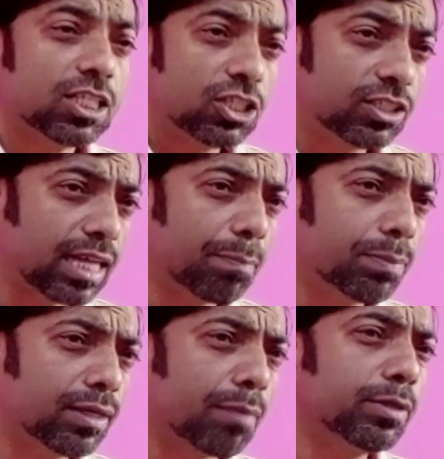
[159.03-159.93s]

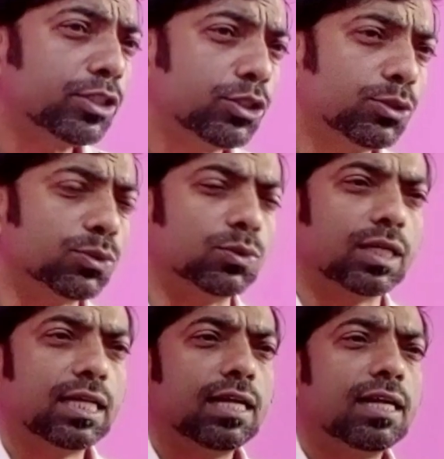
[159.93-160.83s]
Step number
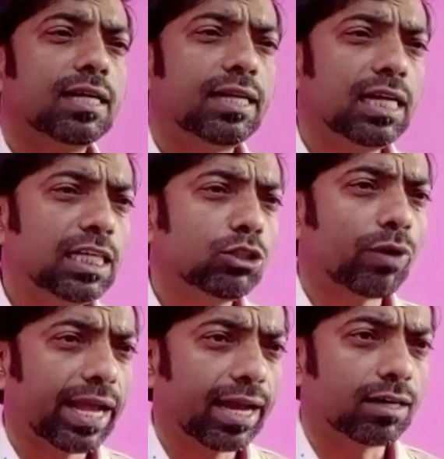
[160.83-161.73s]
two, tilt
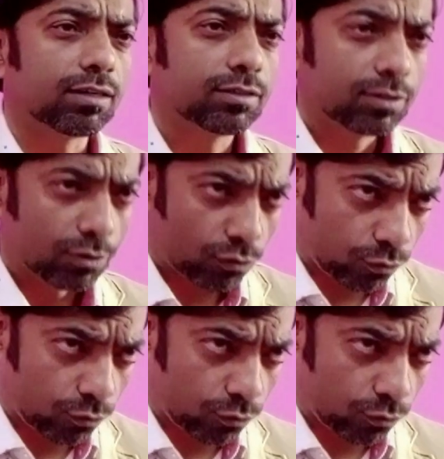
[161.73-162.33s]
your head